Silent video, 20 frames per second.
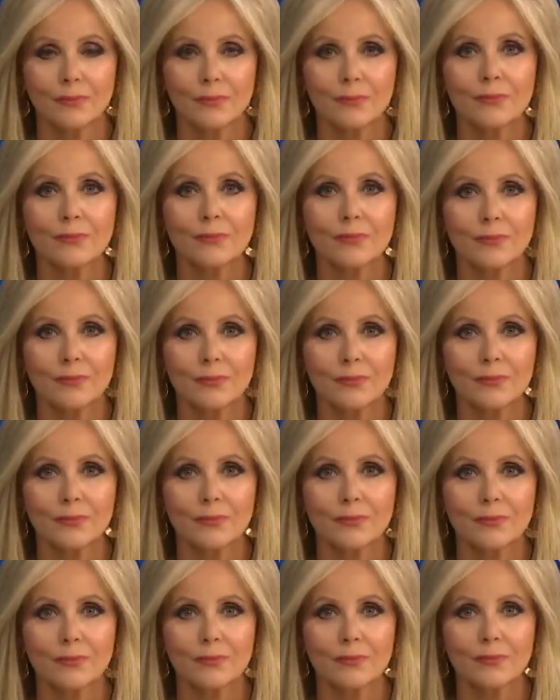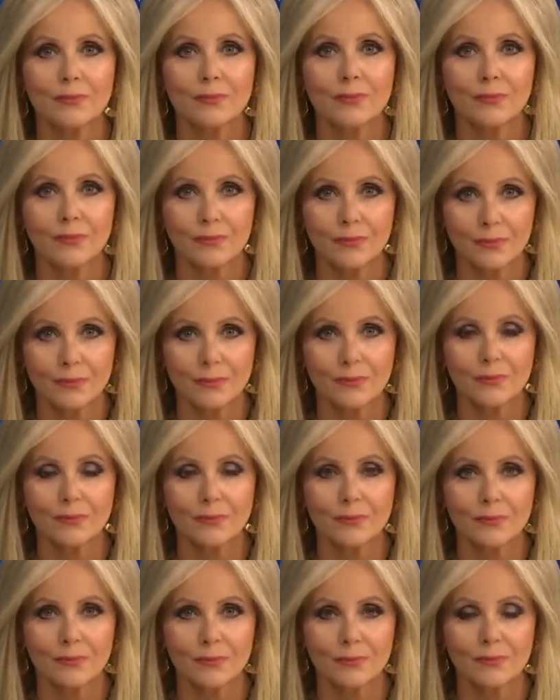
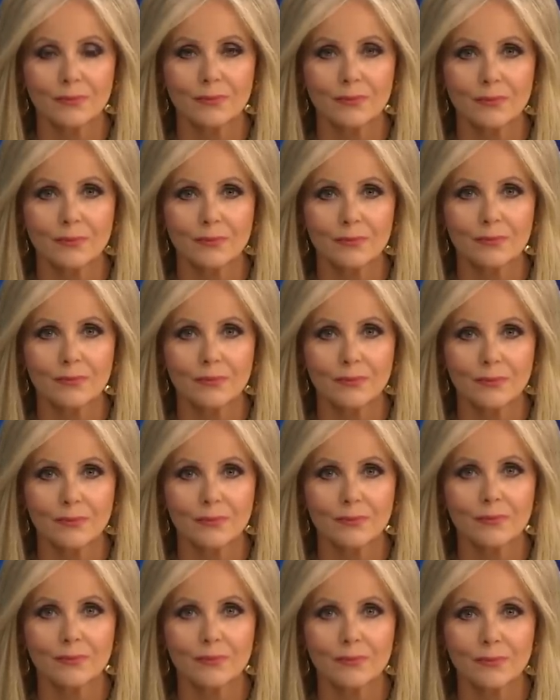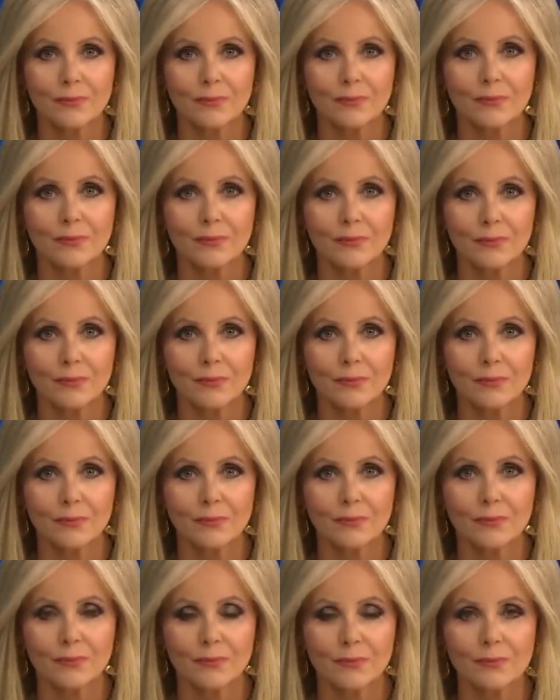
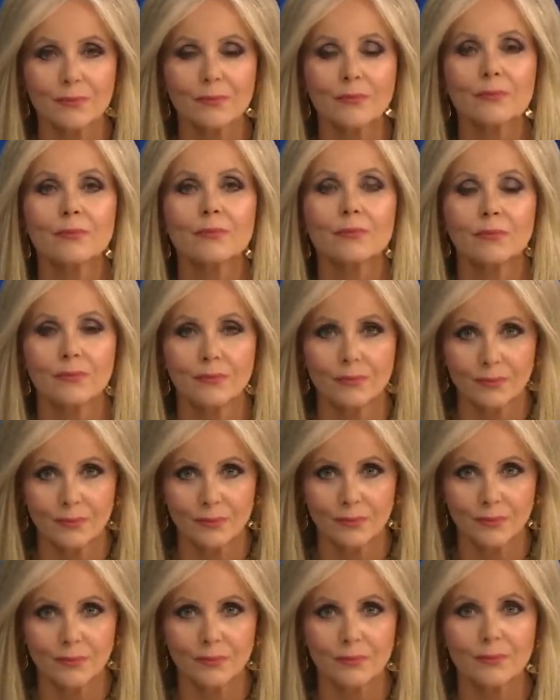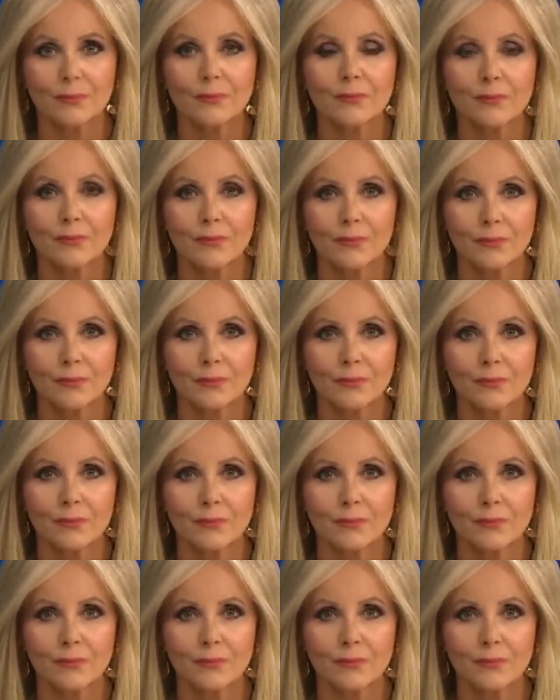(not speaking)